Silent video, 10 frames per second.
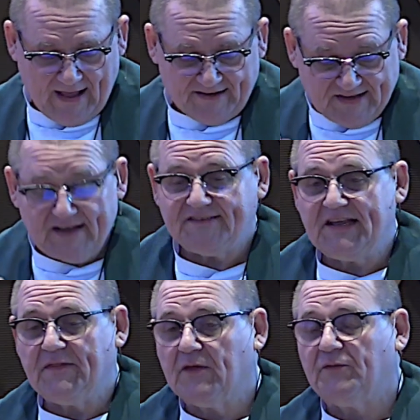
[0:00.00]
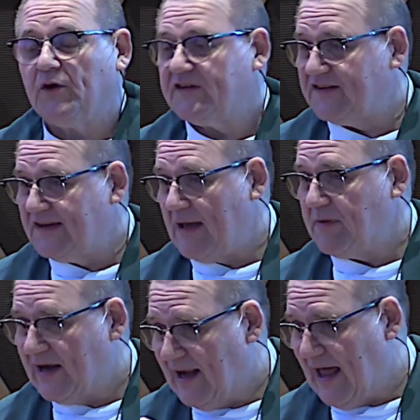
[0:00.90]
As I see it, the first
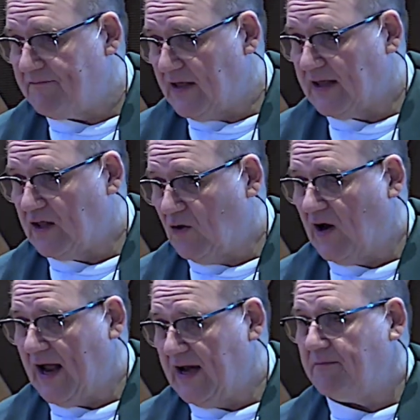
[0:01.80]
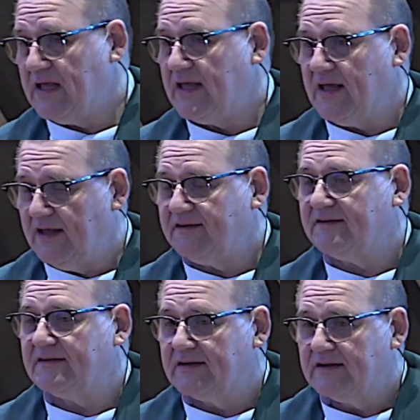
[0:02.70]
step in loving your enemy
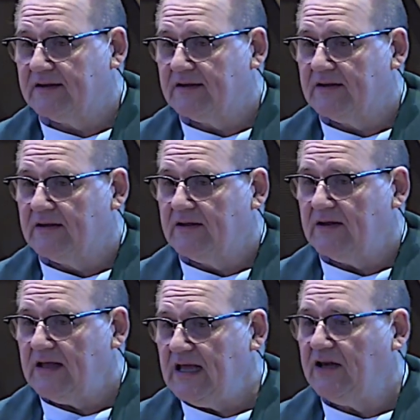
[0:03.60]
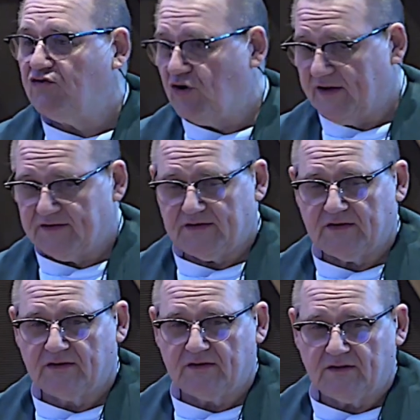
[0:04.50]
is
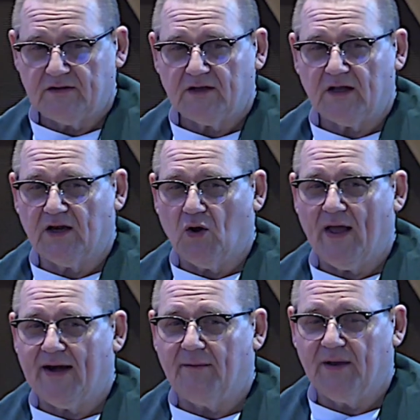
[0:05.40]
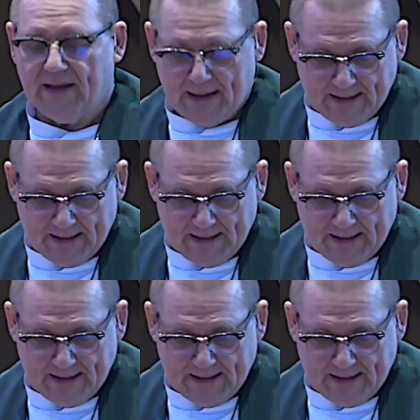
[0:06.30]
interest in your enemy.